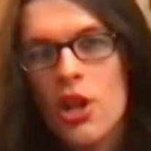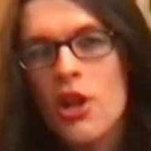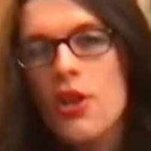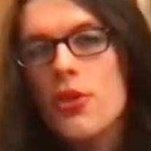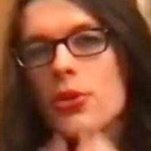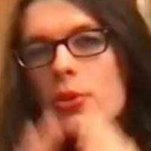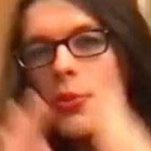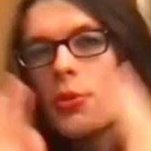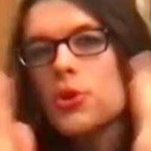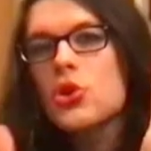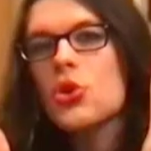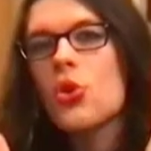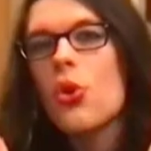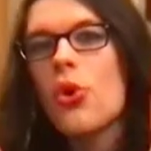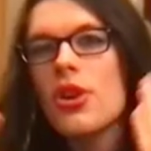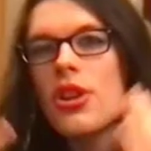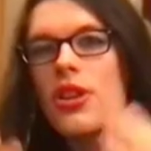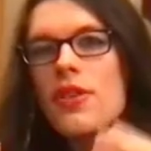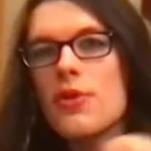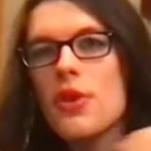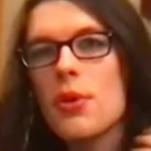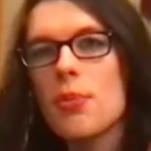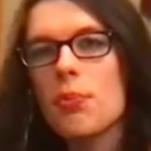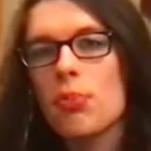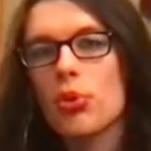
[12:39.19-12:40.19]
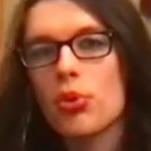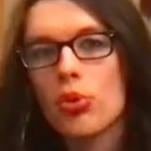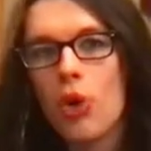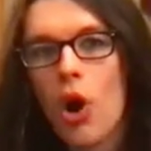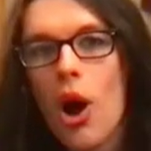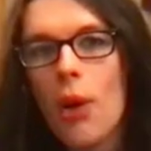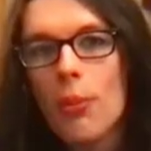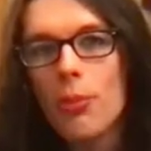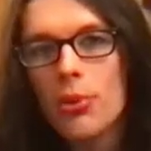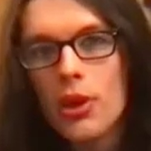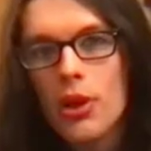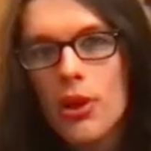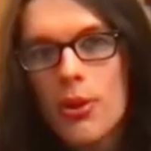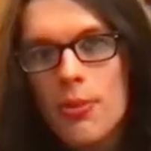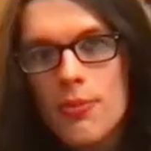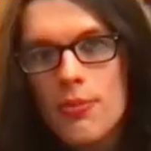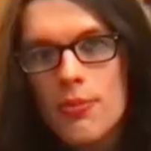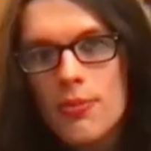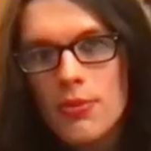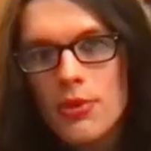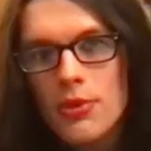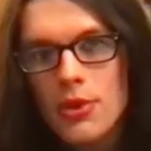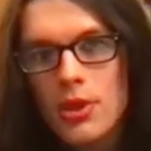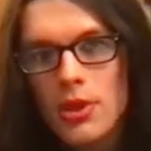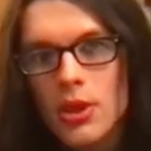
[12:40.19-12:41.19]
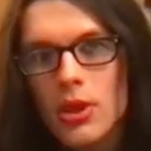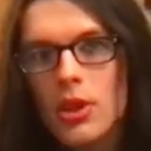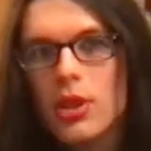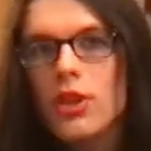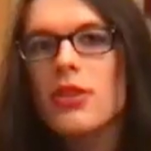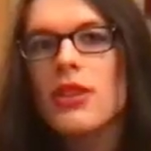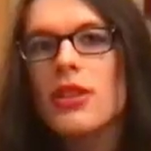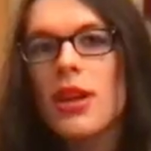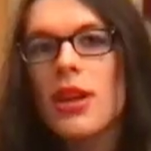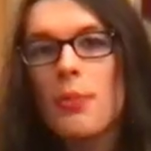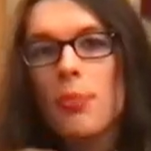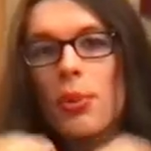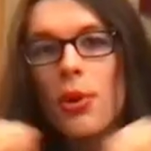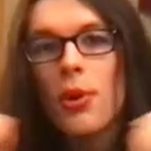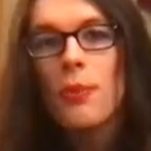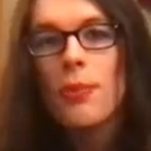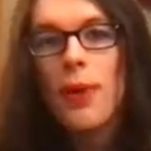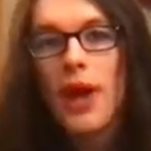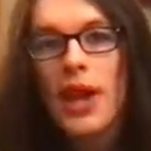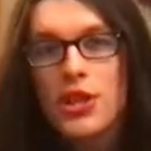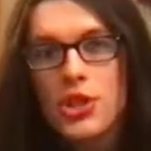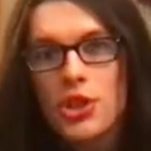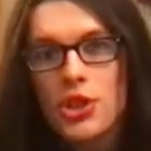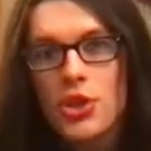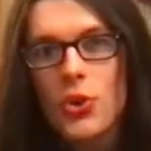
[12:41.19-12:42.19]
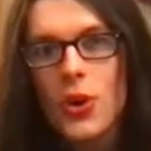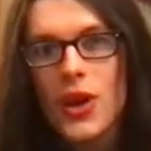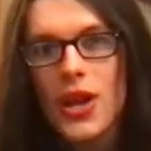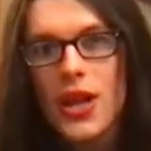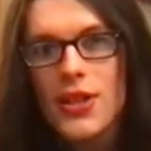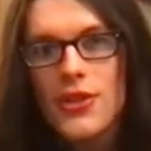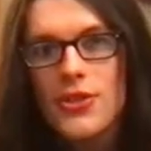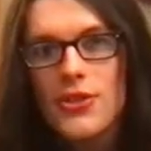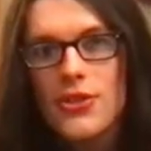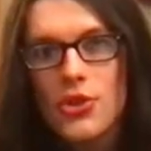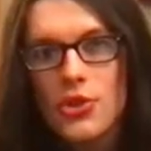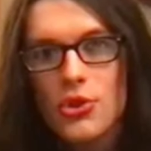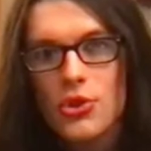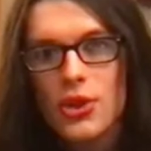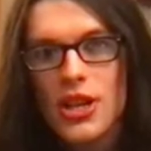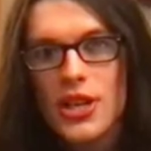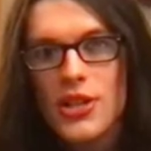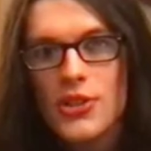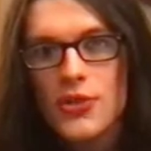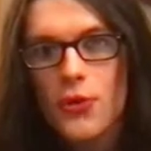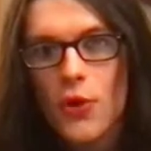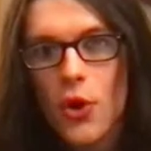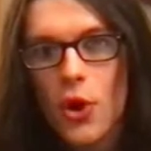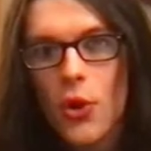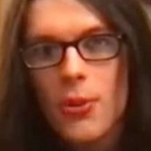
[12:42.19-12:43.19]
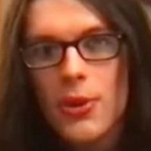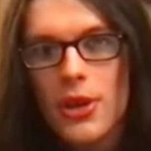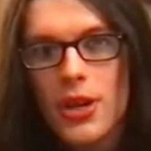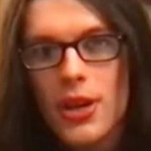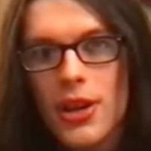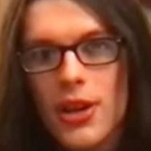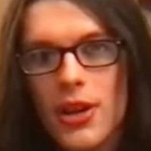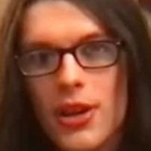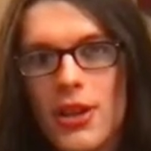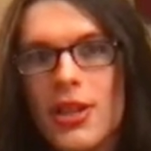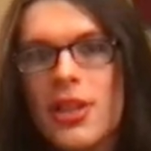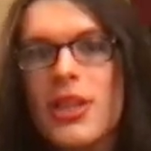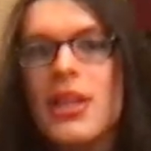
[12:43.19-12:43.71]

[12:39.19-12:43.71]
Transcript: the majority of the problem that perpetuates the transphobia